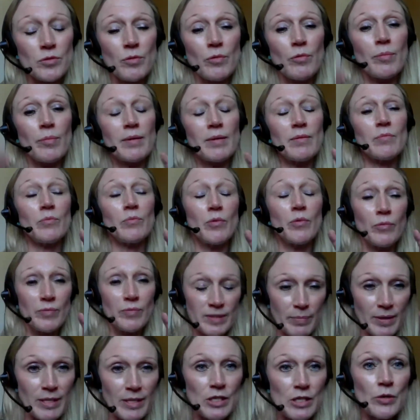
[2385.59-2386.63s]
we will be, we'll
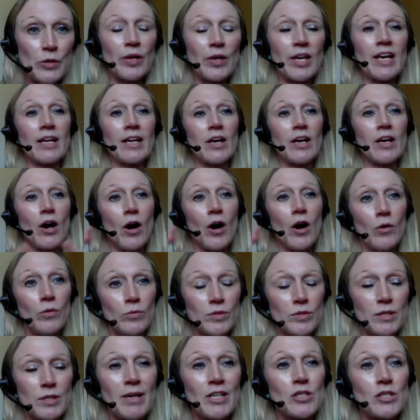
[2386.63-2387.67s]
obviously be looking at a
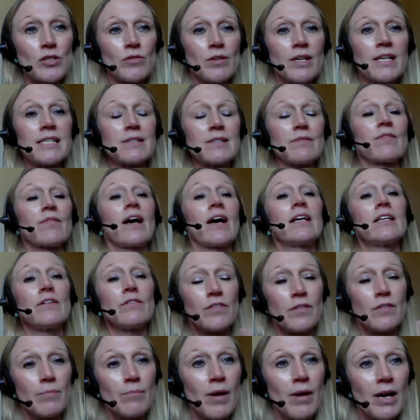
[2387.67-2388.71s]
whole to make sure it's value
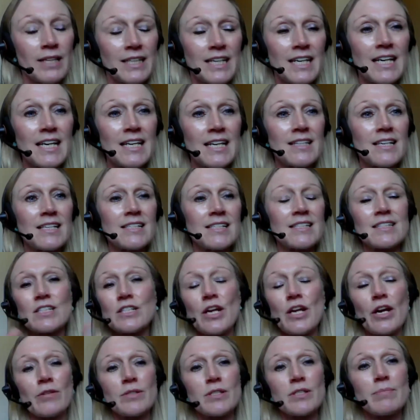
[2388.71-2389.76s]
for money. There's, you
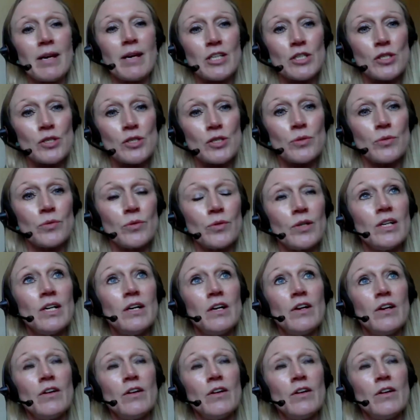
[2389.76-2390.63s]
know, to make sure